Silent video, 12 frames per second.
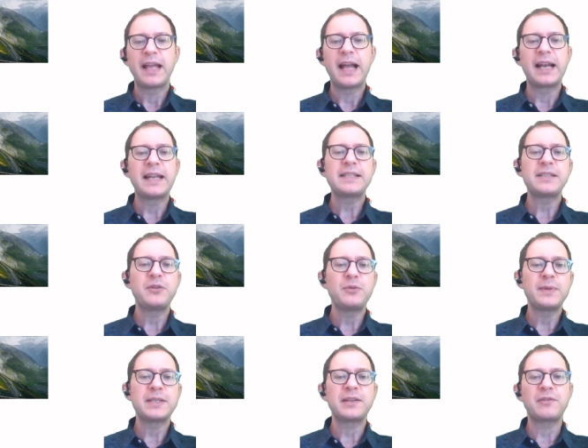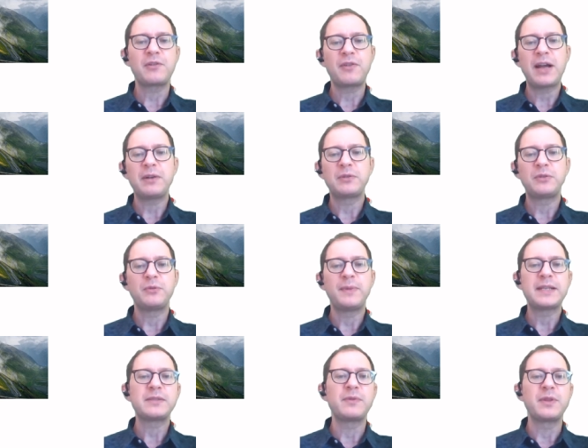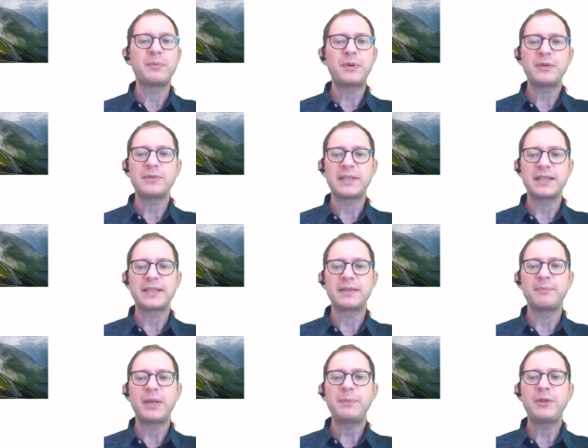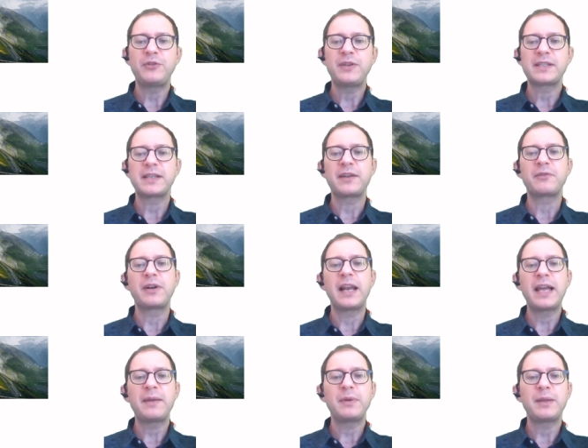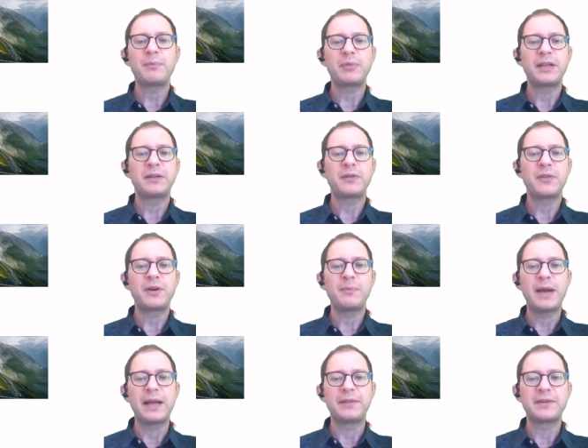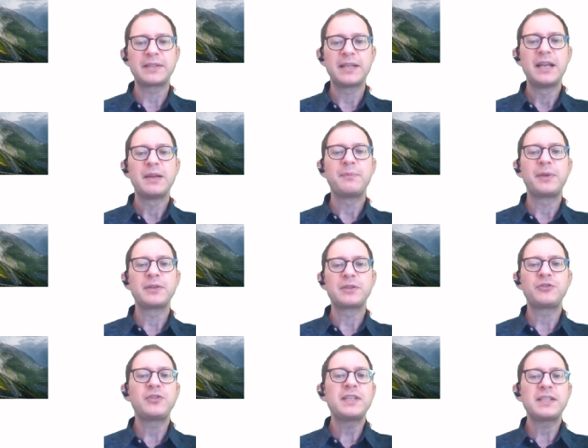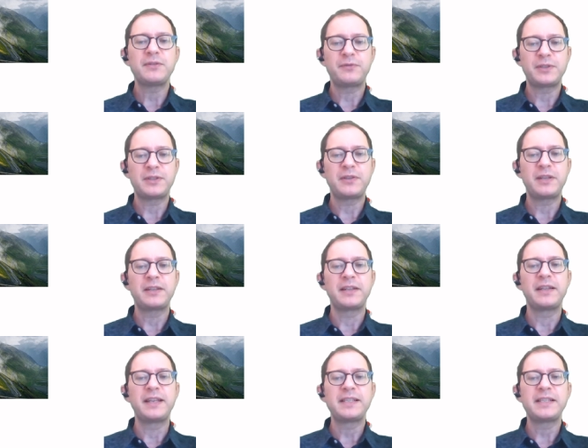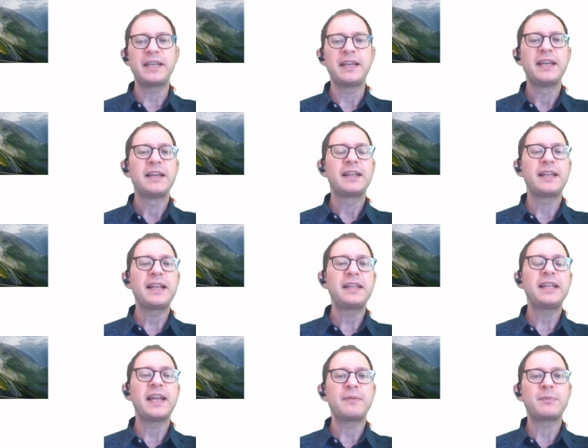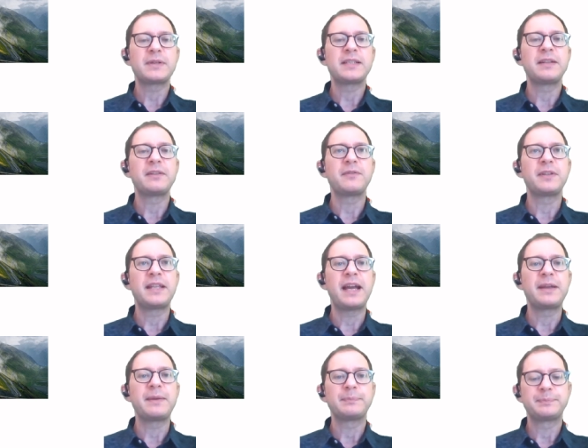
Unless humans are around to mess with the process, the baby chicks can reliably imprint on their mothers because she's the first thing that they see 99% of the time.